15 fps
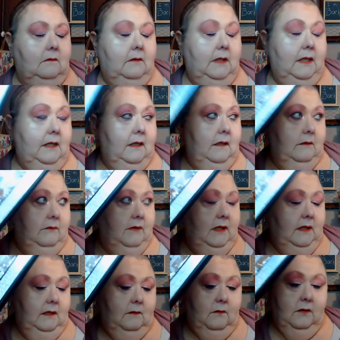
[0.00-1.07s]
the,
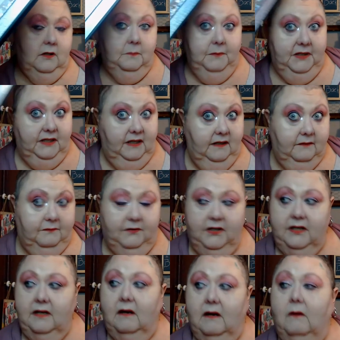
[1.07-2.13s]
the Christmas gift
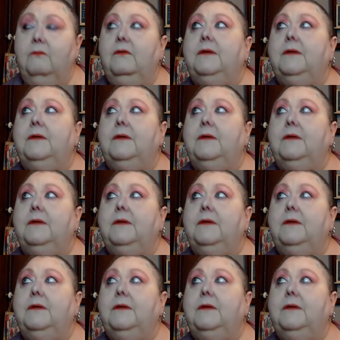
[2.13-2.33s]
shelf,